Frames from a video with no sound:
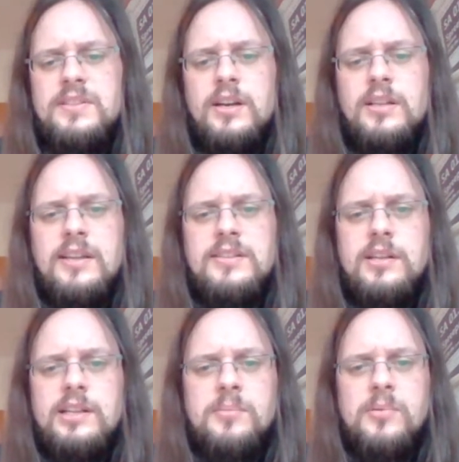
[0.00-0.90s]
He got an
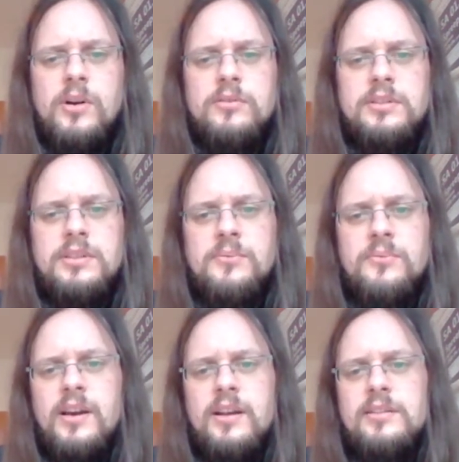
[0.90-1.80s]
isolated pawn on the d
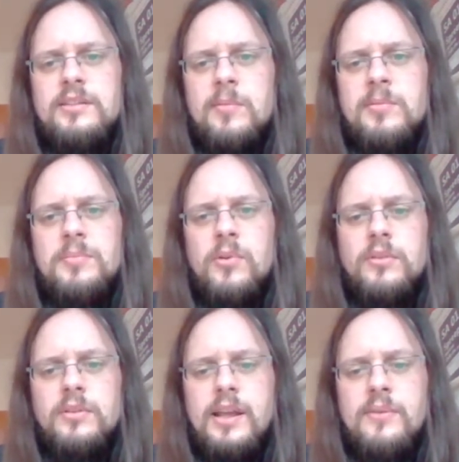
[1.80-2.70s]
file and a double pawn
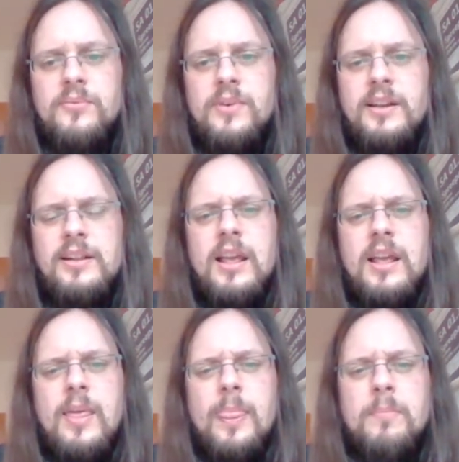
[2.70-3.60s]
on the f file,
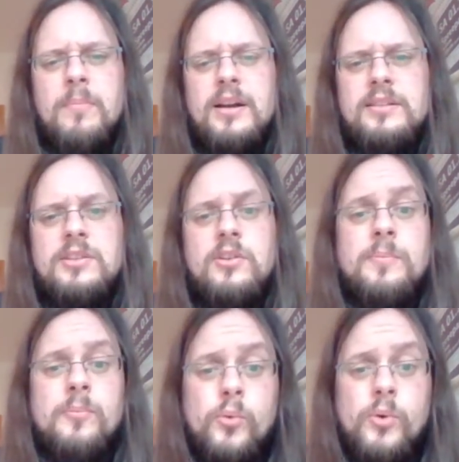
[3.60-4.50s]
but he got
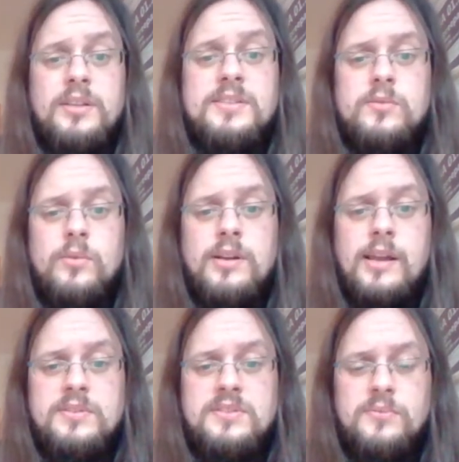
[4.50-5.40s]
a pretty strong
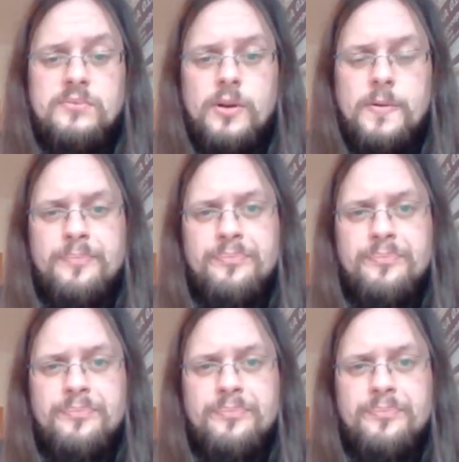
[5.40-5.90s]
knight on c4.